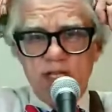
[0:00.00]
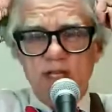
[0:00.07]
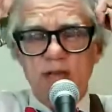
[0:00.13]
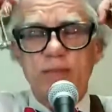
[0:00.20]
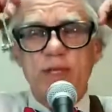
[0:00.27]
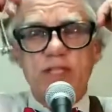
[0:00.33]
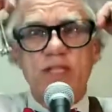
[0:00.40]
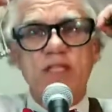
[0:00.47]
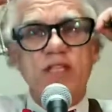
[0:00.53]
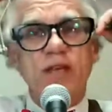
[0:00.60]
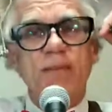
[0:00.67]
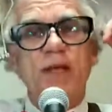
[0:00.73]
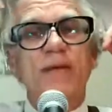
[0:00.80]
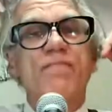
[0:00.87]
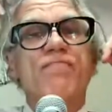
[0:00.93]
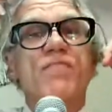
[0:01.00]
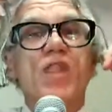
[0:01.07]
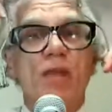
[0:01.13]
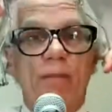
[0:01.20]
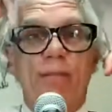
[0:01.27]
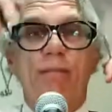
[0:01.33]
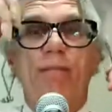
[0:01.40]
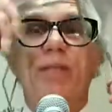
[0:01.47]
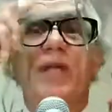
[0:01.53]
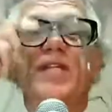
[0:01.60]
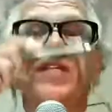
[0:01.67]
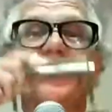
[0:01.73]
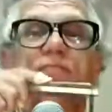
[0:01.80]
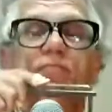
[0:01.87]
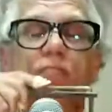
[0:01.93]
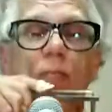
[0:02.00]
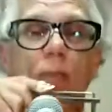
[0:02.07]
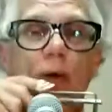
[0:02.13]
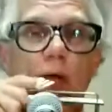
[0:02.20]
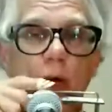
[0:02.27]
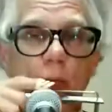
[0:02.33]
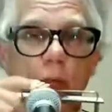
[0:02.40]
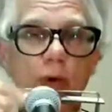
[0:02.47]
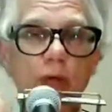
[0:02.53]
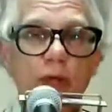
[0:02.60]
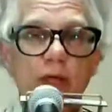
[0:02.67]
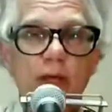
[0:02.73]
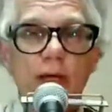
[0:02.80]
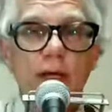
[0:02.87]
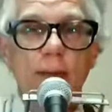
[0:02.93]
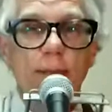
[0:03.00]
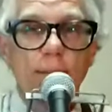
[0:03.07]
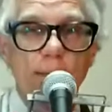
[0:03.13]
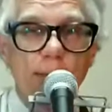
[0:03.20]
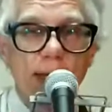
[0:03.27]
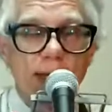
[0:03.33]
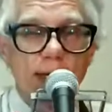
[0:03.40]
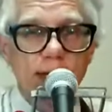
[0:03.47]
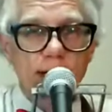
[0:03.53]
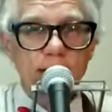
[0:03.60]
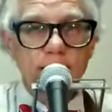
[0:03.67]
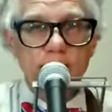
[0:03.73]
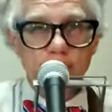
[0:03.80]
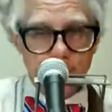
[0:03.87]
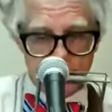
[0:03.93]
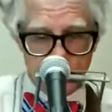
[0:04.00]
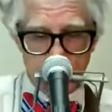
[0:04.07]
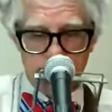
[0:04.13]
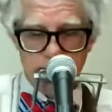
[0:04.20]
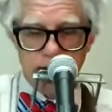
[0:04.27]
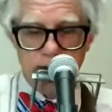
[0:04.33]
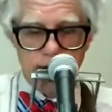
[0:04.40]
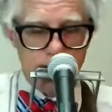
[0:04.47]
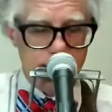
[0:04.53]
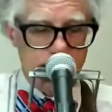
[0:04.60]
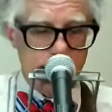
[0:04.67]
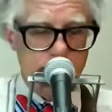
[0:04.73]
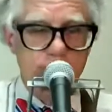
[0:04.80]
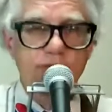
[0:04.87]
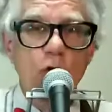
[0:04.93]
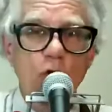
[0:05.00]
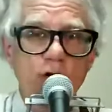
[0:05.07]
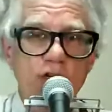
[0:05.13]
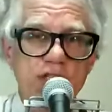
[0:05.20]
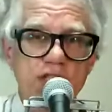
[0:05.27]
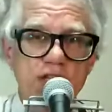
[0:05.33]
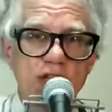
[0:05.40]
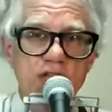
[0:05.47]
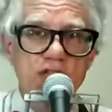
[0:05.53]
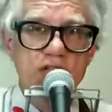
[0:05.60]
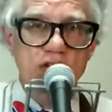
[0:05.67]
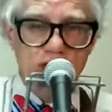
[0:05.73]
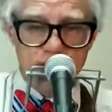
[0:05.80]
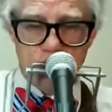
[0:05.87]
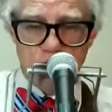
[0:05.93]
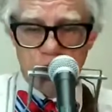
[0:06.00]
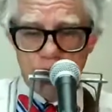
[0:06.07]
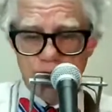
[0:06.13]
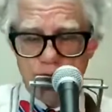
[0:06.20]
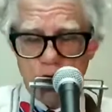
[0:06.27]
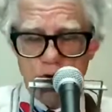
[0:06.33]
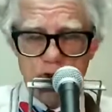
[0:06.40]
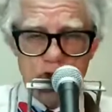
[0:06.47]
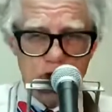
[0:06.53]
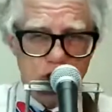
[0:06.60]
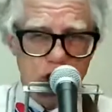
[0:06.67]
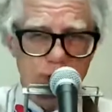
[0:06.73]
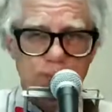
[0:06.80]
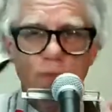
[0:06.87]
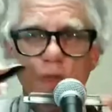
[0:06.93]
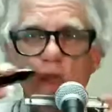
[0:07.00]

and the Mississippi, but really making a little folk extension of an old folk song